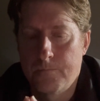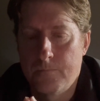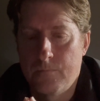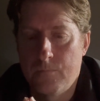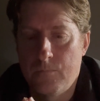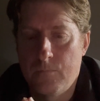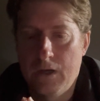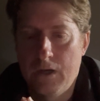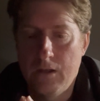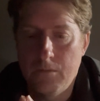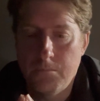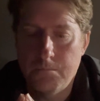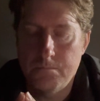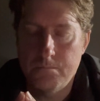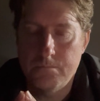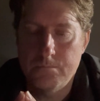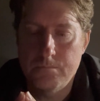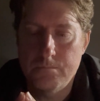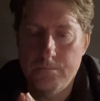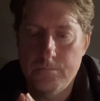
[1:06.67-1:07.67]
Well,
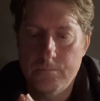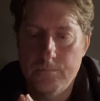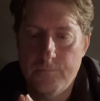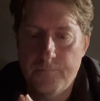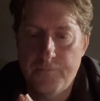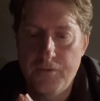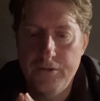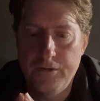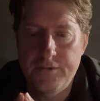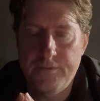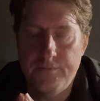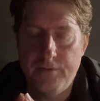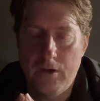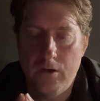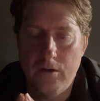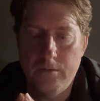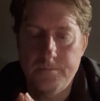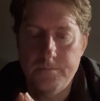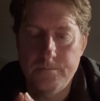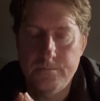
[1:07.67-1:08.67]
first of
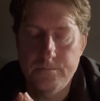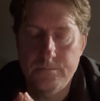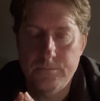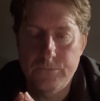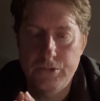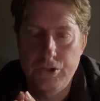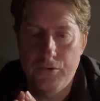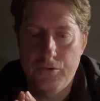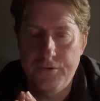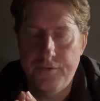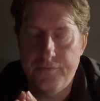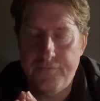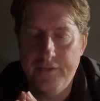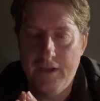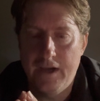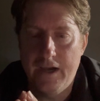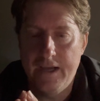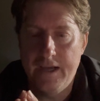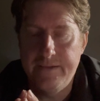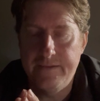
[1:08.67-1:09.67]
all, Joseph
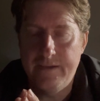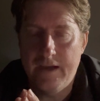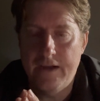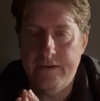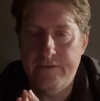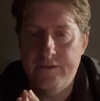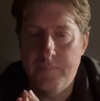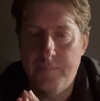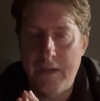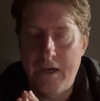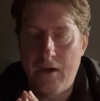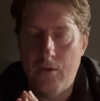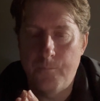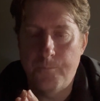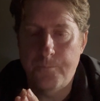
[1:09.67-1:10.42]
Nye talks about,